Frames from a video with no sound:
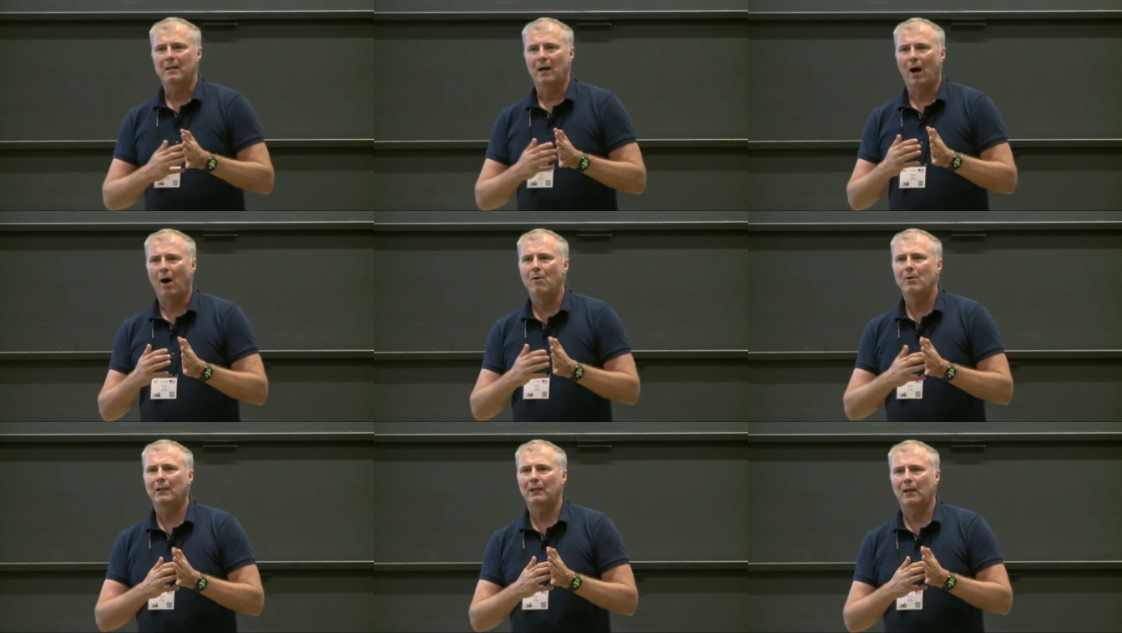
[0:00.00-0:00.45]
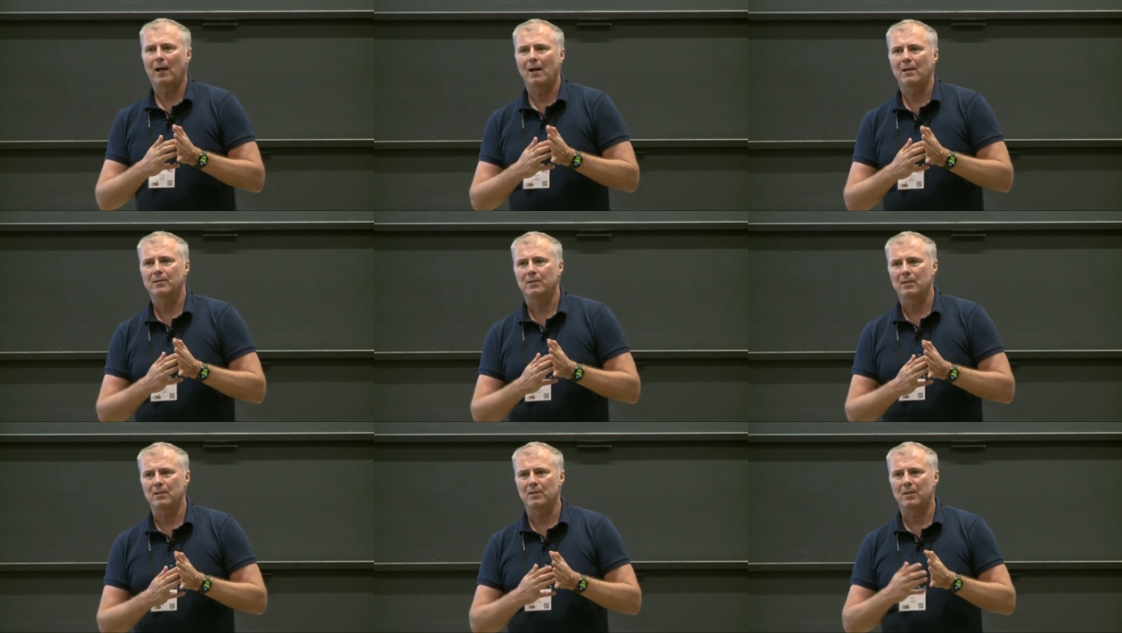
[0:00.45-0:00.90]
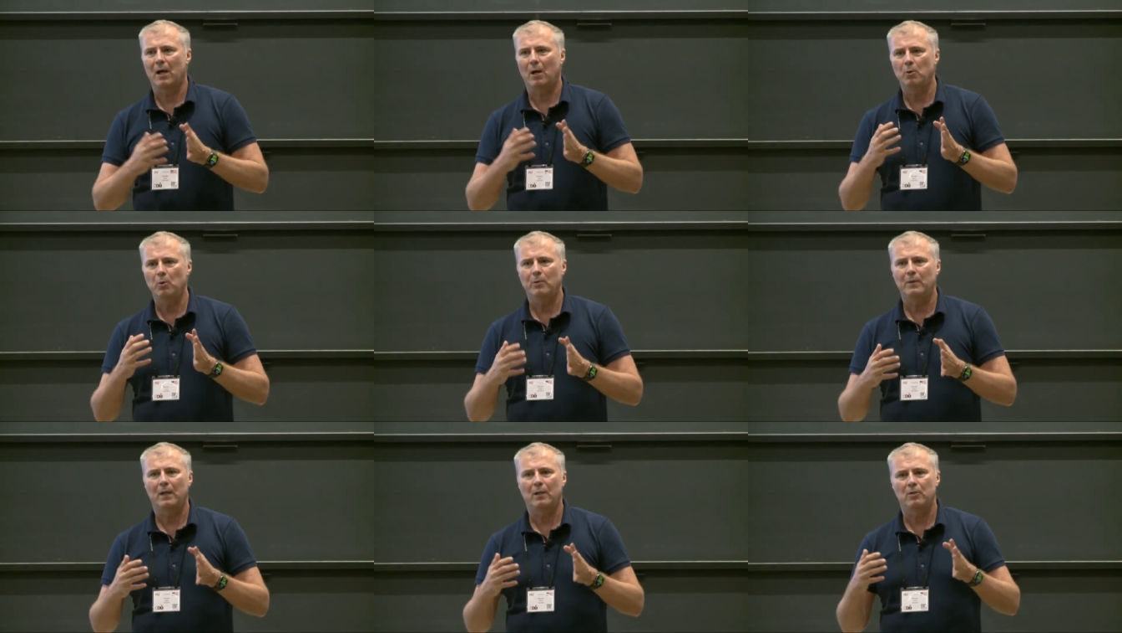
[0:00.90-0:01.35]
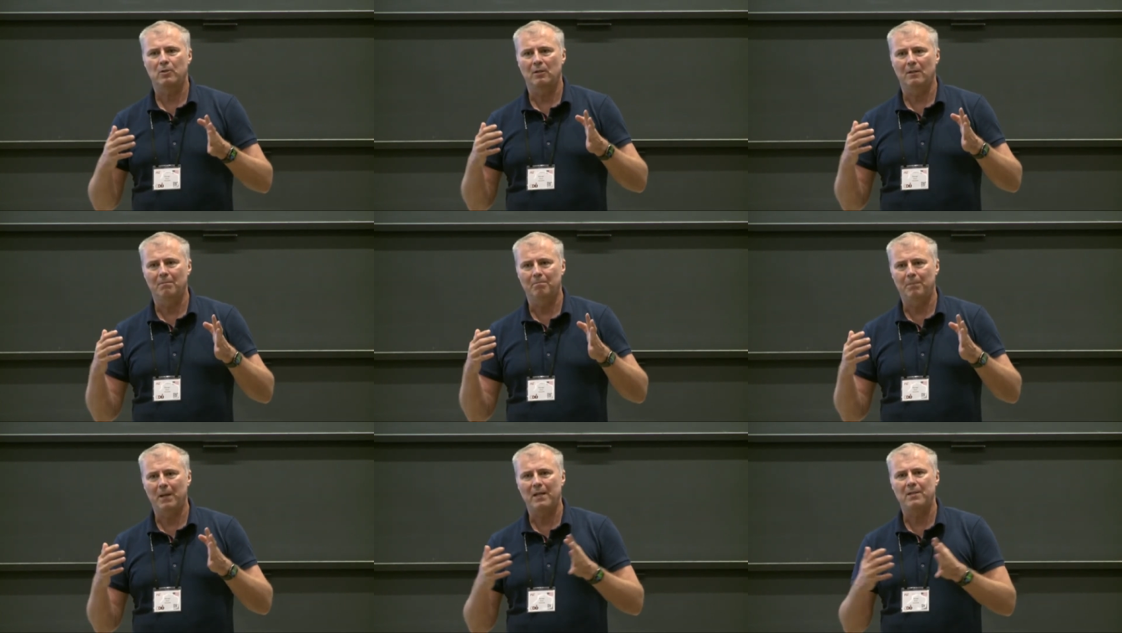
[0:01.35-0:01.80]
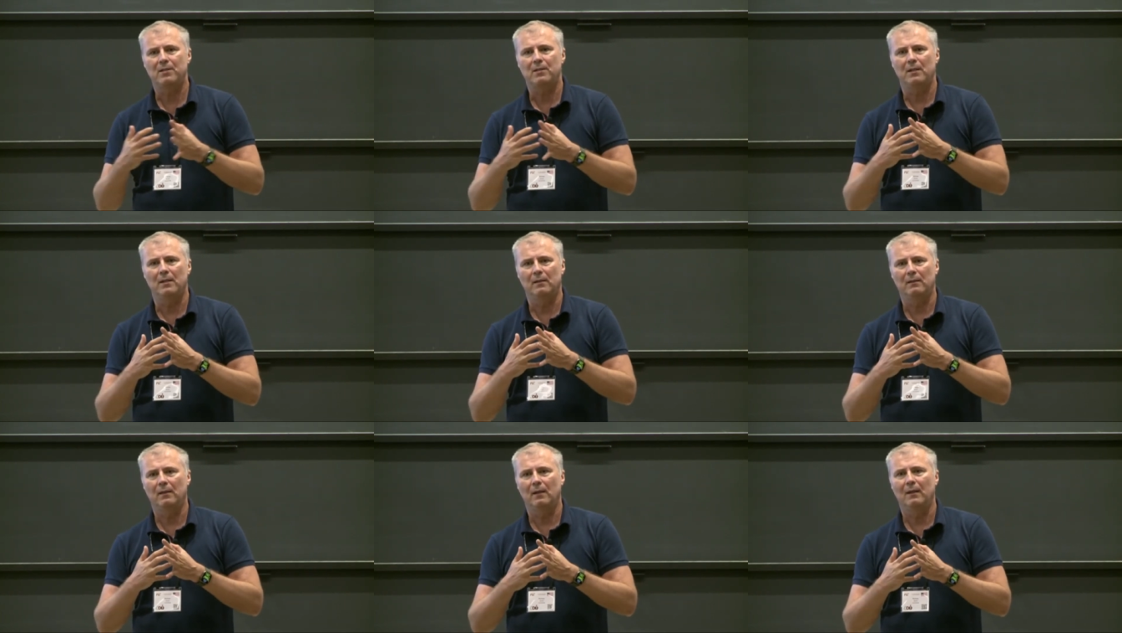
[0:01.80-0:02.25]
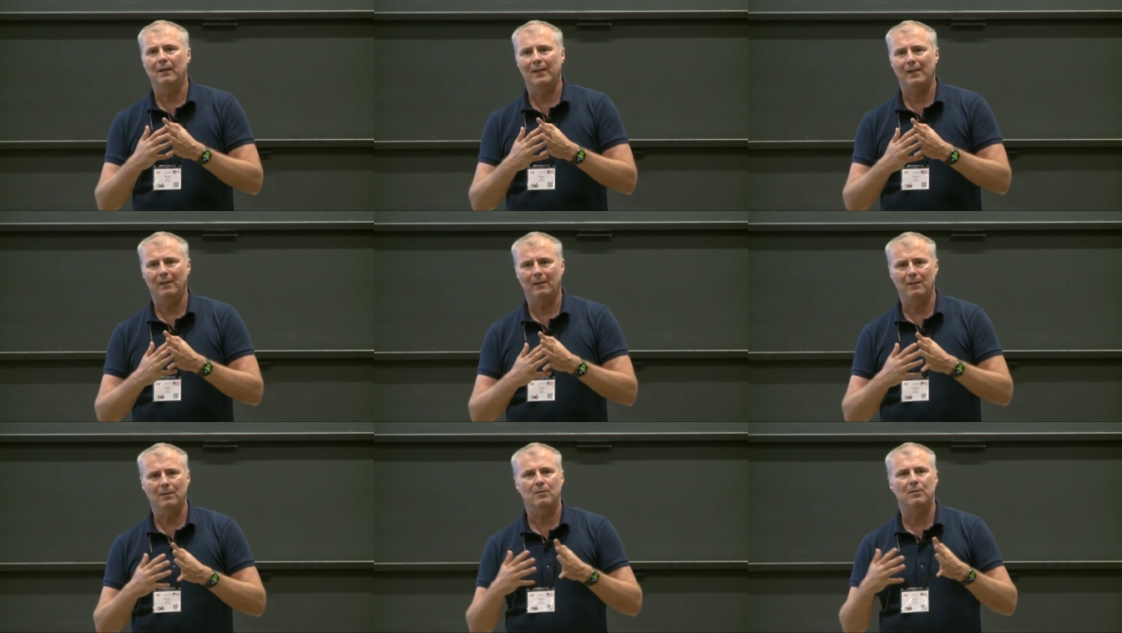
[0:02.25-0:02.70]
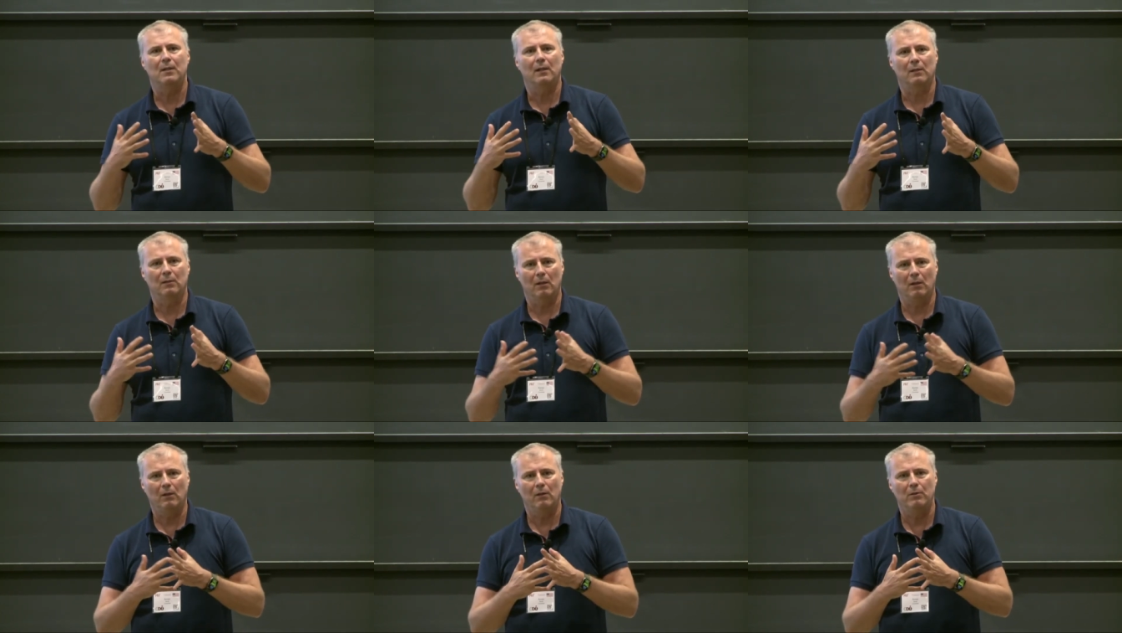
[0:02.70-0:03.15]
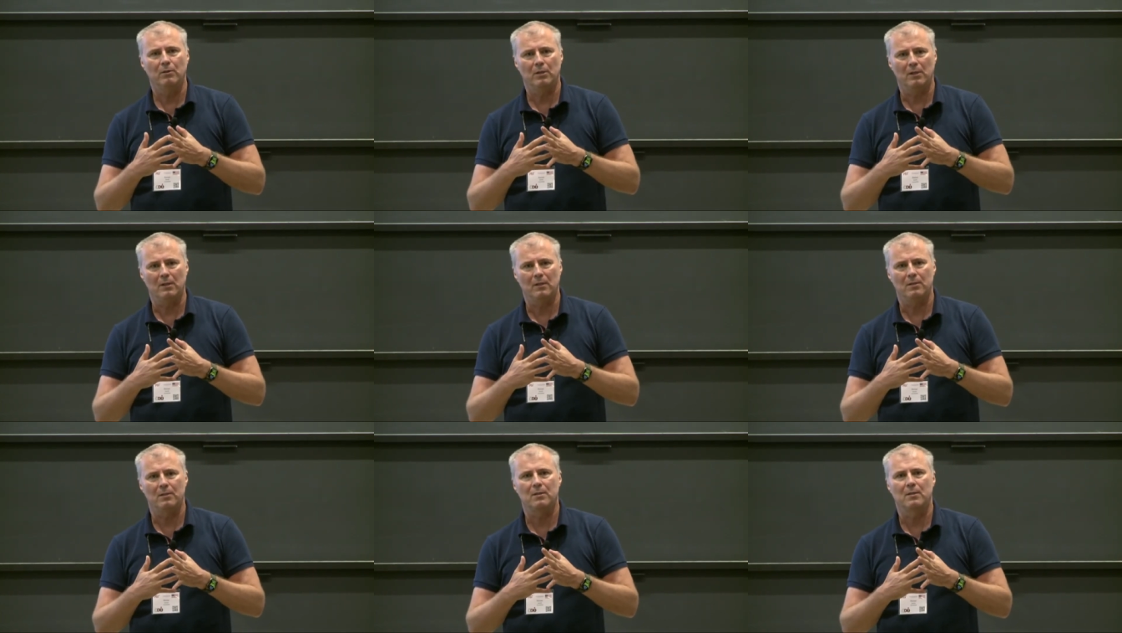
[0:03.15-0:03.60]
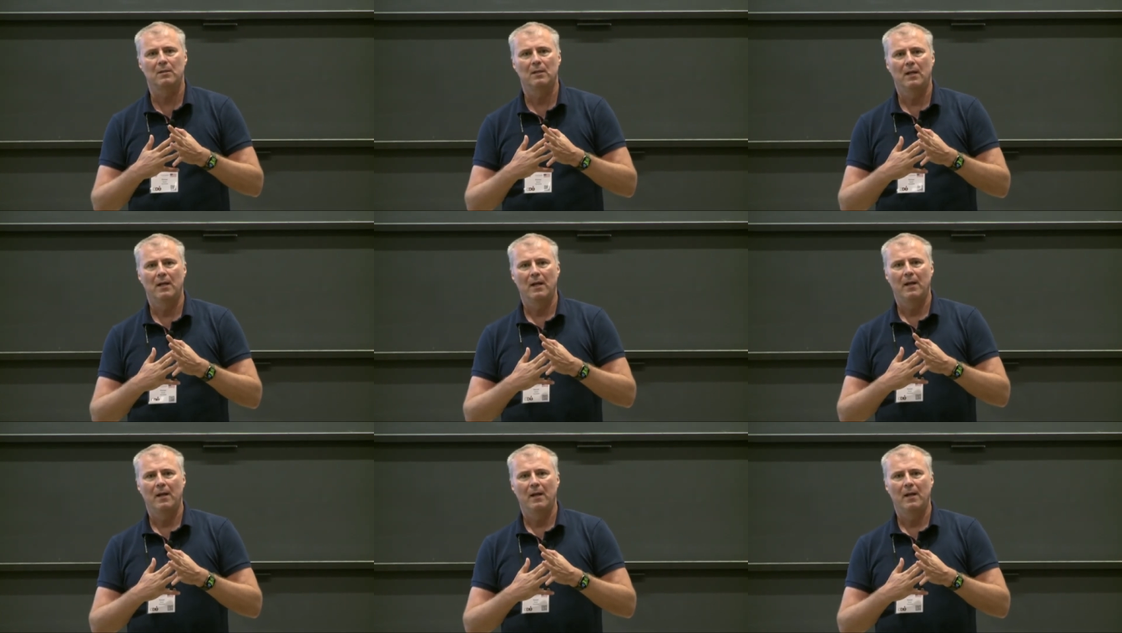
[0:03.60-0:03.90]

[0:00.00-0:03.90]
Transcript: Our task is how do we actually best integrate these technologies